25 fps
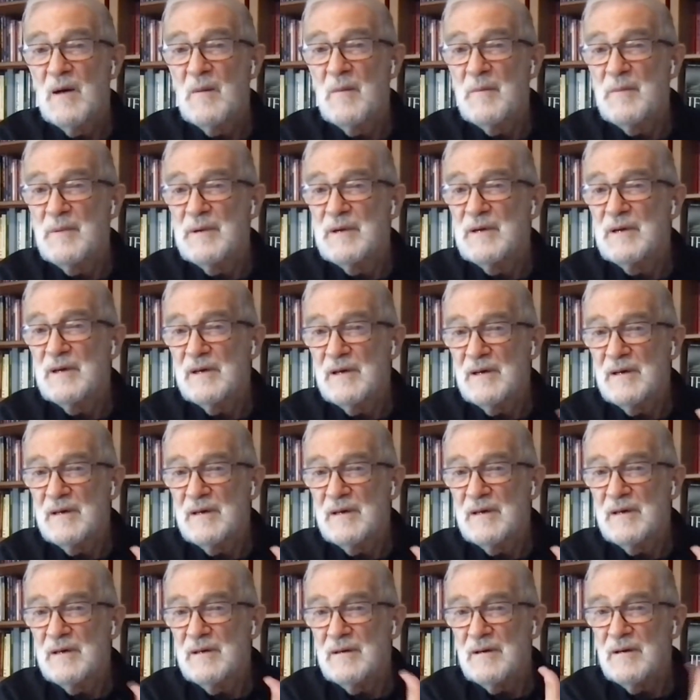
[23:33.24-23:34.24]
be
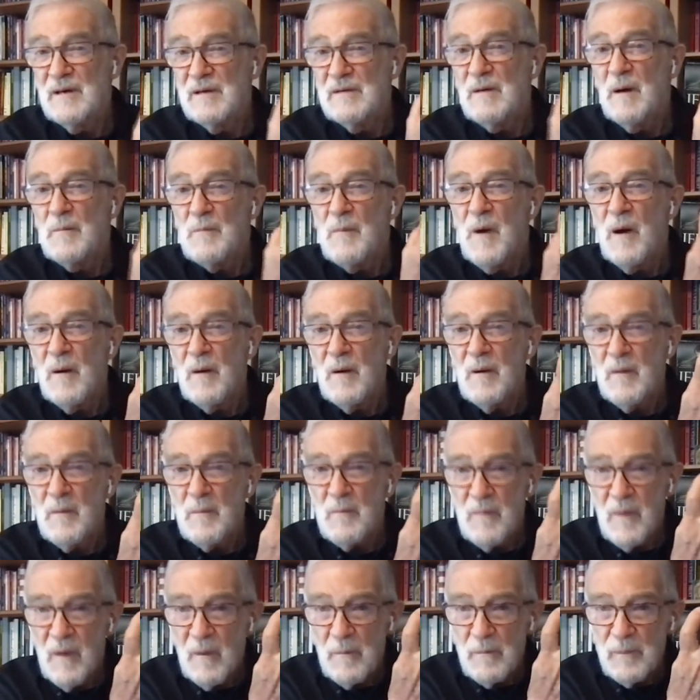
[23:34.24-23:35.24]
a
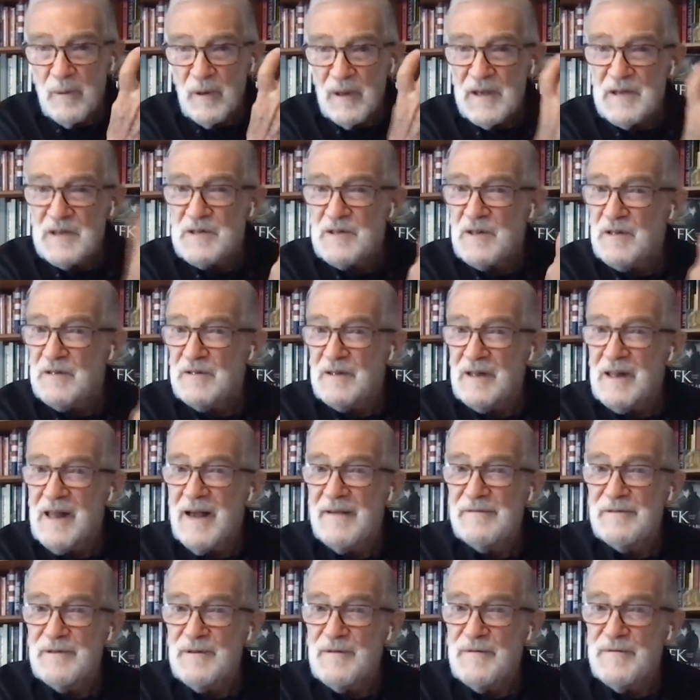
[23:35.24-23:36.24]
place that they'll
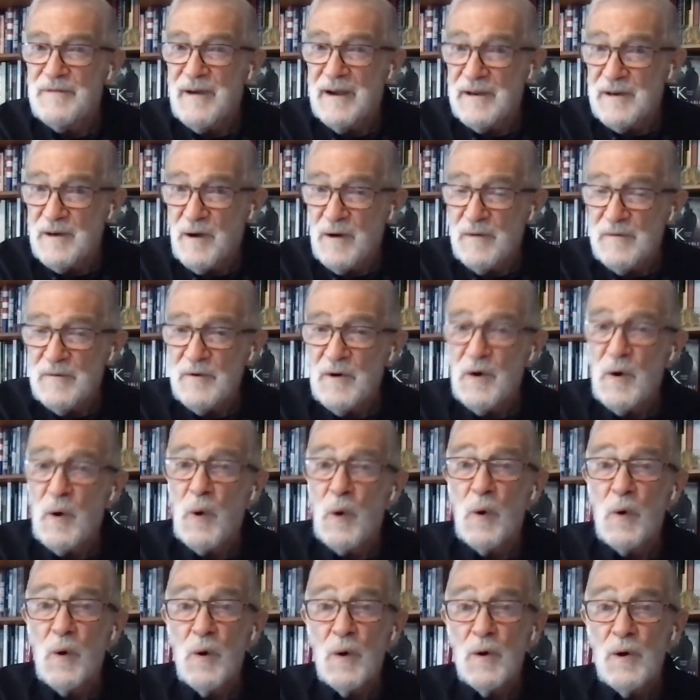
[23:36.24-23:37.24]
have to fight over,
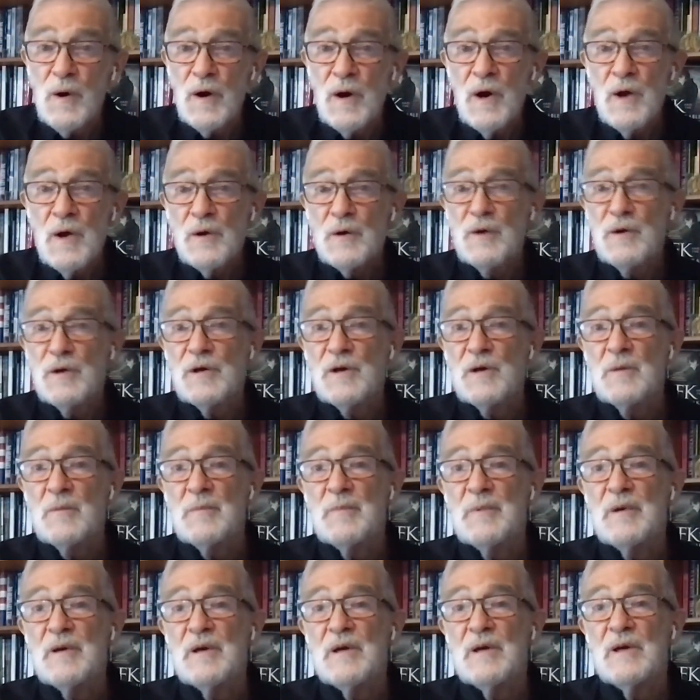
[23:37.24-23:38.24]
or could it
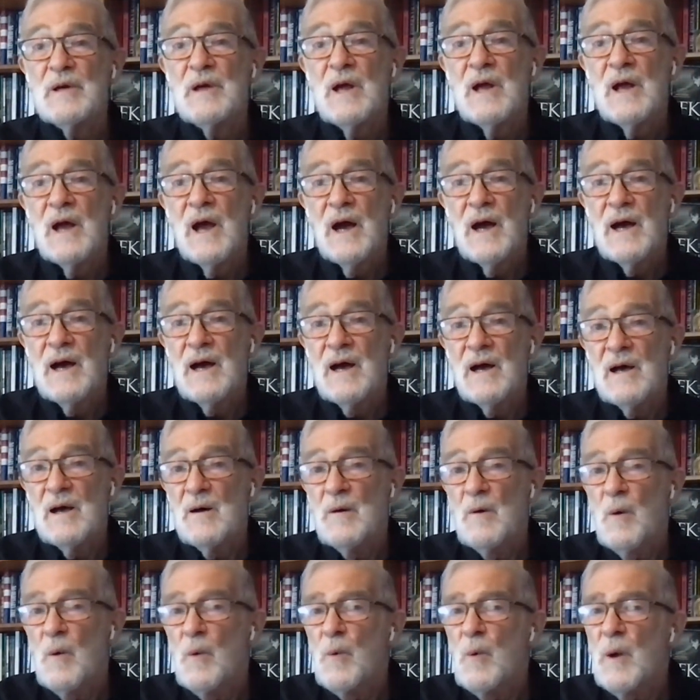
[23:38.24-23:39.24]
be
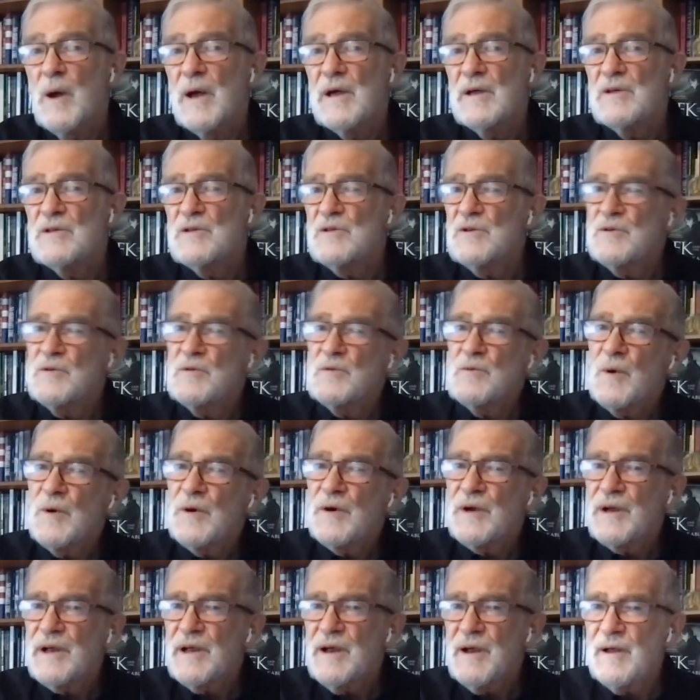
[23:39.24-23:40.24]
a way to
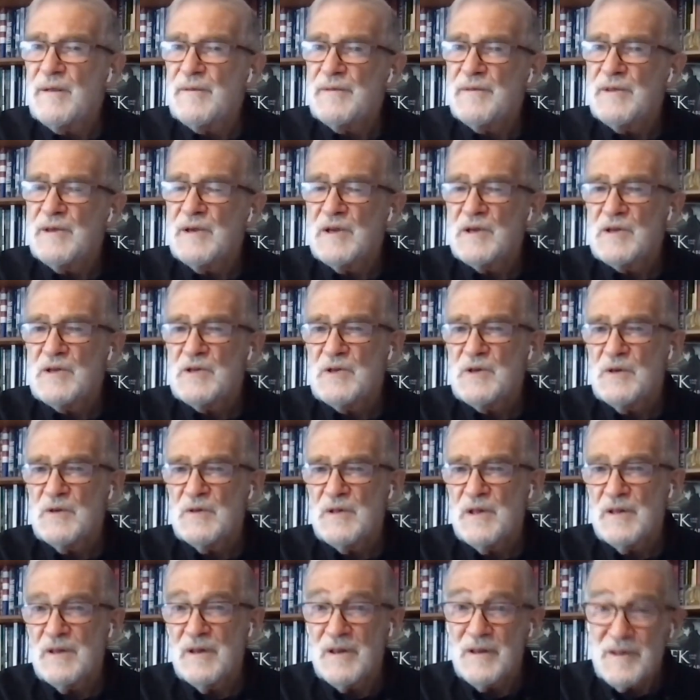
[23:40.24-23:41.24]
work out things so
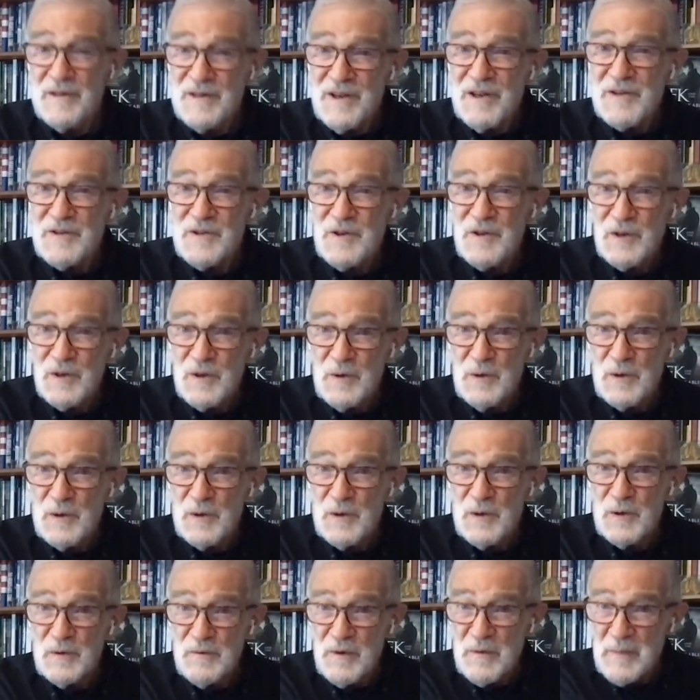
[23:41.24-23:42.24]
that Odessa could
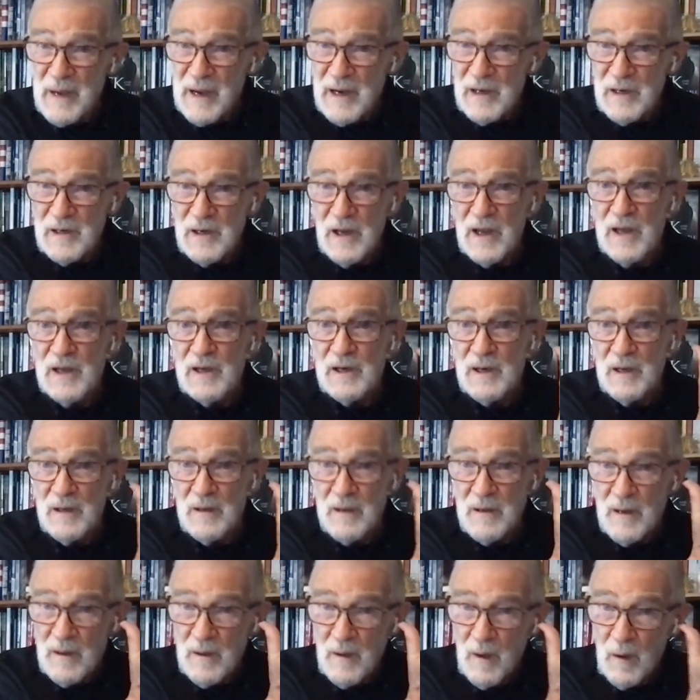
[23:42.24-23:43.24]
remain in
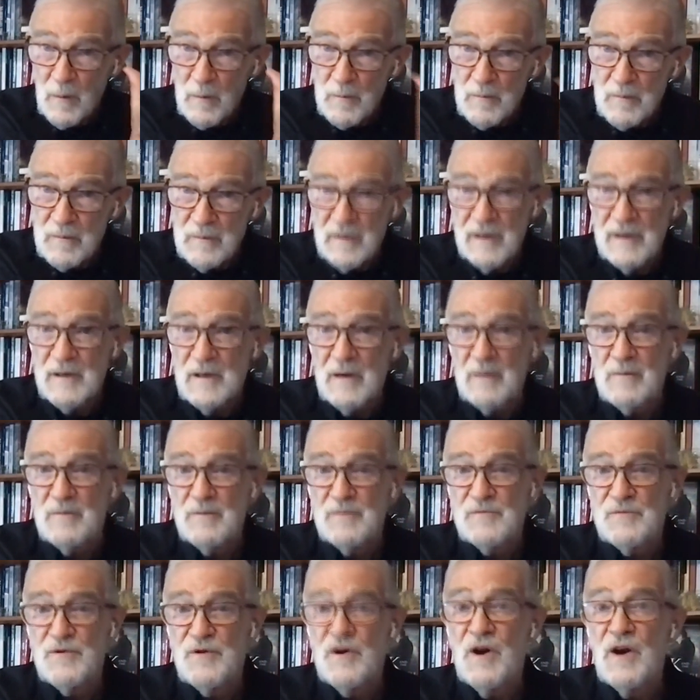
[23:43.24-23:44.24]
a
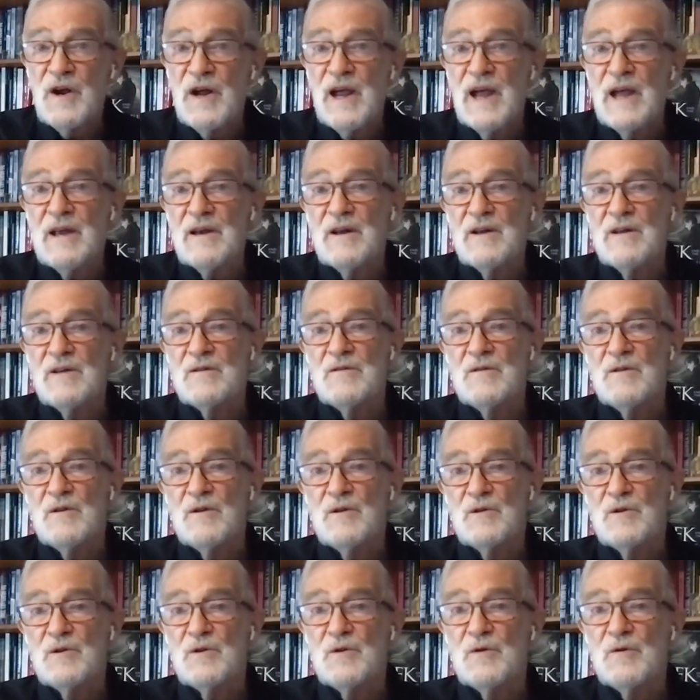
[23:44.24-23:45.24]
truncated
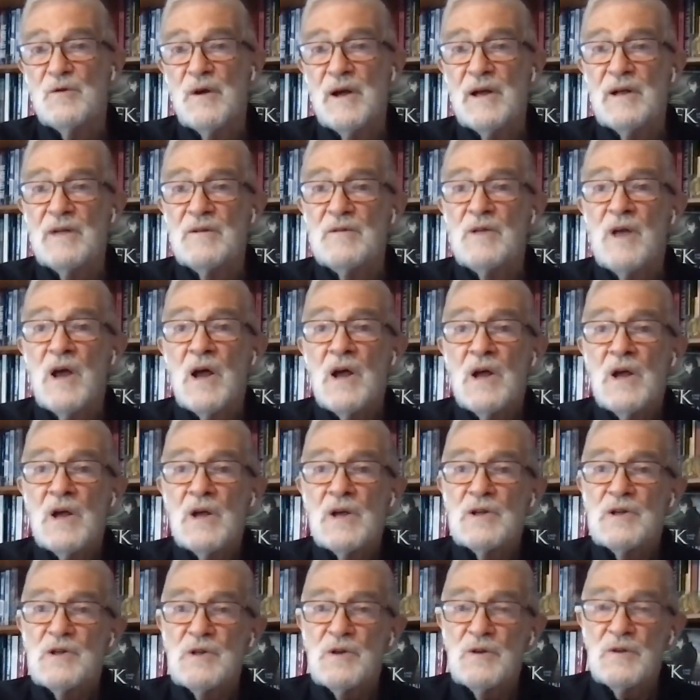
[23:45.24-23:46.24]
Ukraine,
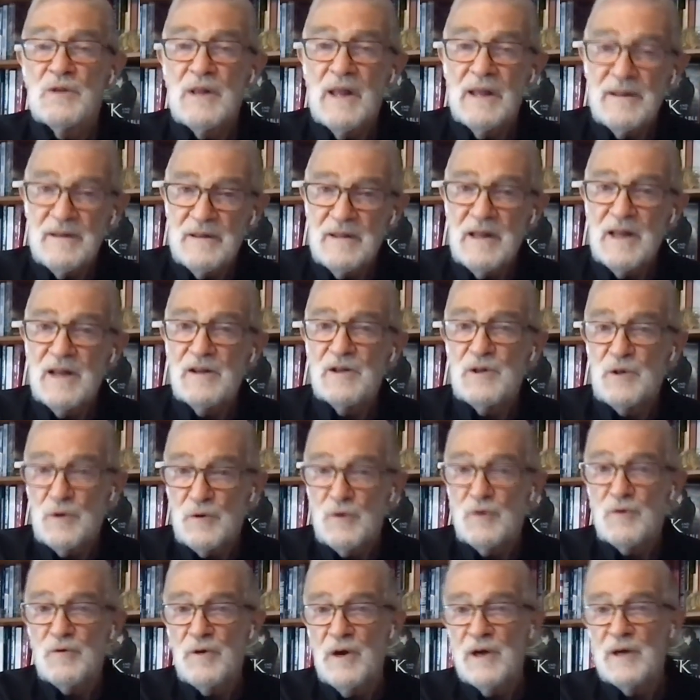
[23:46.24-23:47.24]
so that
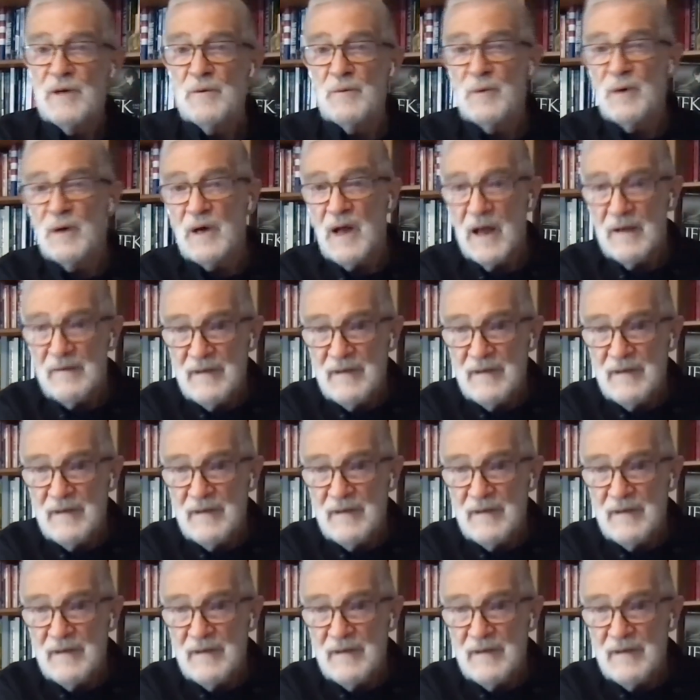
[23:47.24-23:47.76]
Ukraine would have